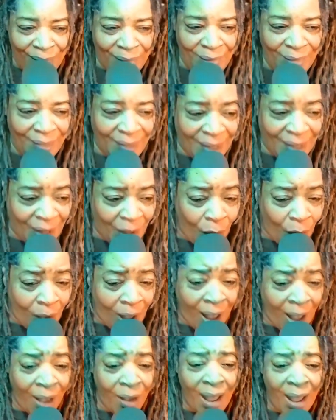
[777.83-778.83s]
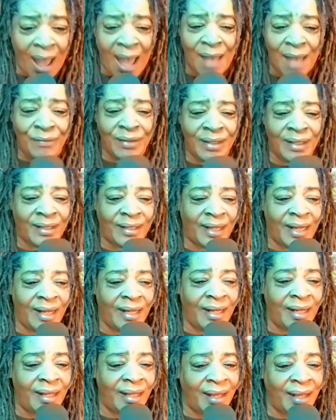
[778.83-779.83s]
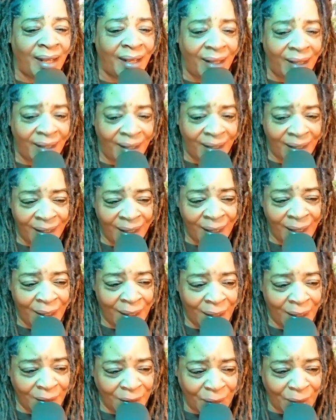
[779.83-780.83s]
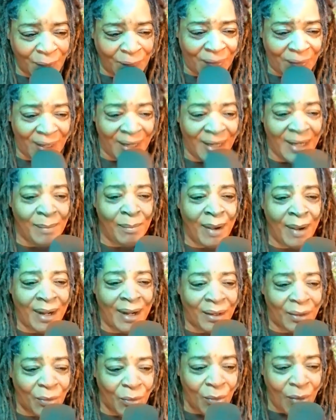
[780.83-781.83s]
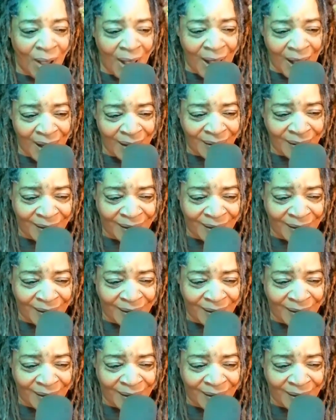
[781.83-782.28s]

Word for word: And I haven't seen it yet. So for anybody who has